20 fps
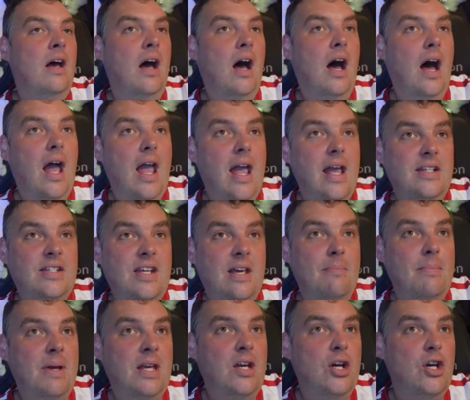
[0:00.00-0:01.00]
Is it
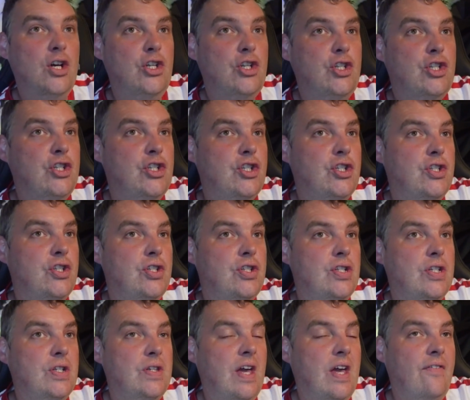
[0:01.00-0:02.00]
because
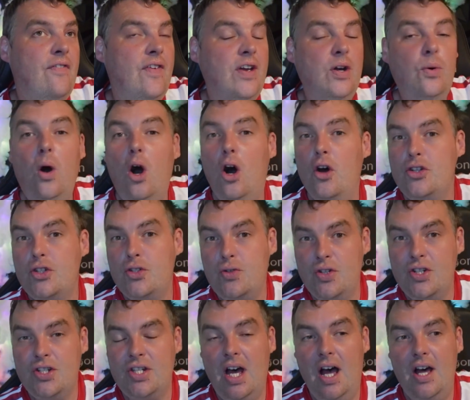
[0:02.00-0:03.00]
they feel
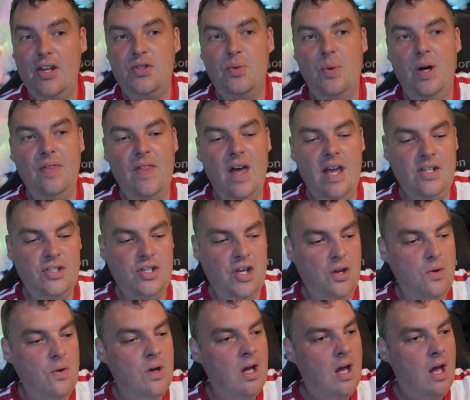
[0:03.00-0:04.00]
ostracized when they
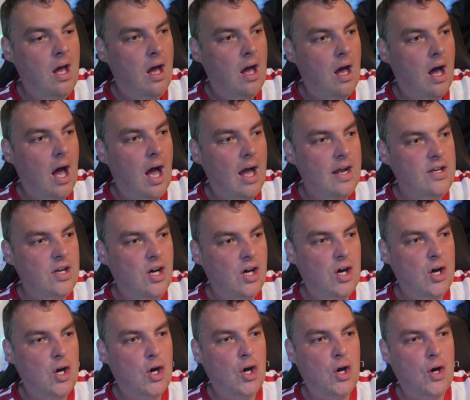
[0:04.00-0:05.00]
do? I
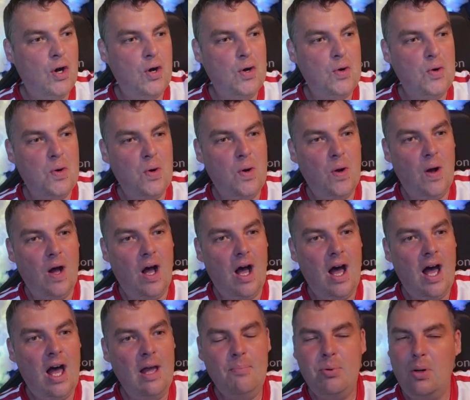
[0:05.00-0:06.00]
know
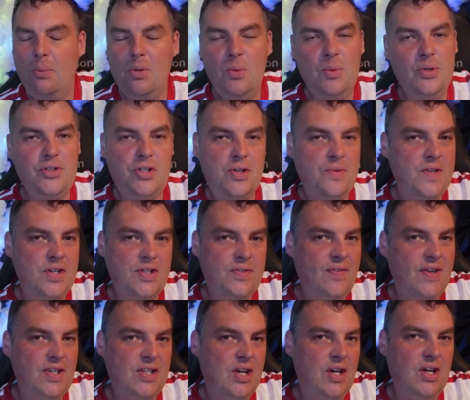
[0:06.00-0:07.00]
I probably wouldn't do this
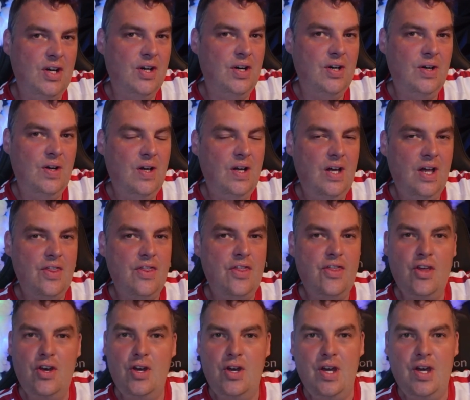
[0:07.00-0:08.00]
video at
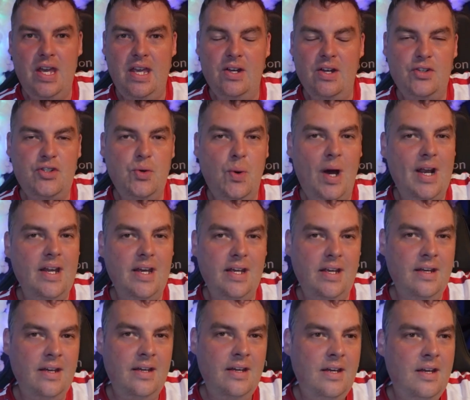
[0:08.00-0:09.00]
30 or
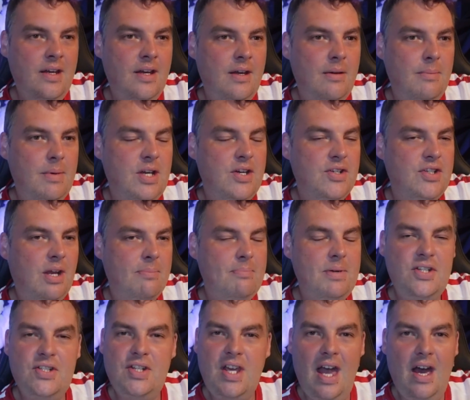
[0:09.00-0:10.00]
20 because I'd be
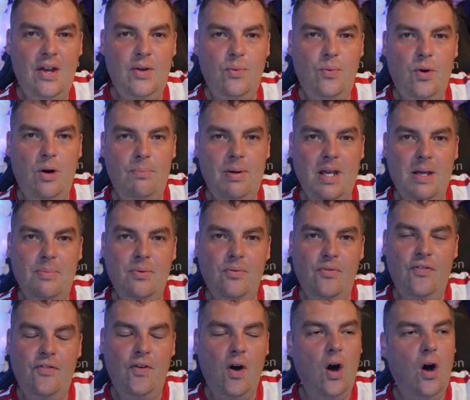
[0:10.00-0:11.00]
scared of what people
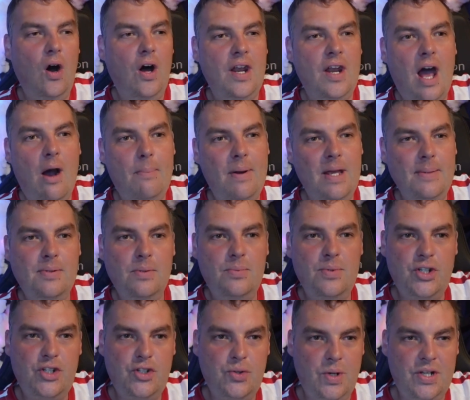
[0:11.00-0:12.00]
thought and how people would
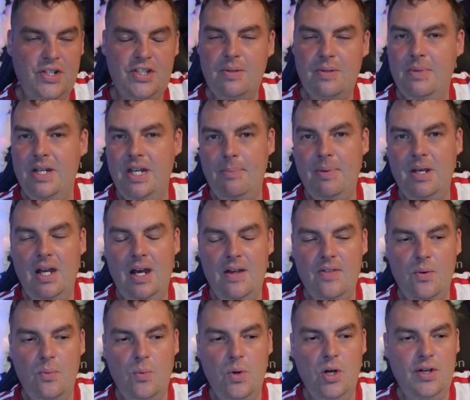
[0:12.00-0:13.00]
twist and manipulate the
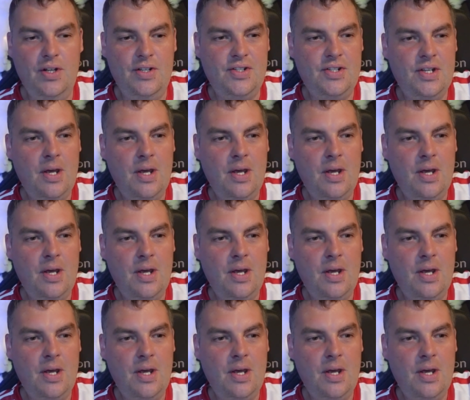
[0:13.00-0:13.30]
words.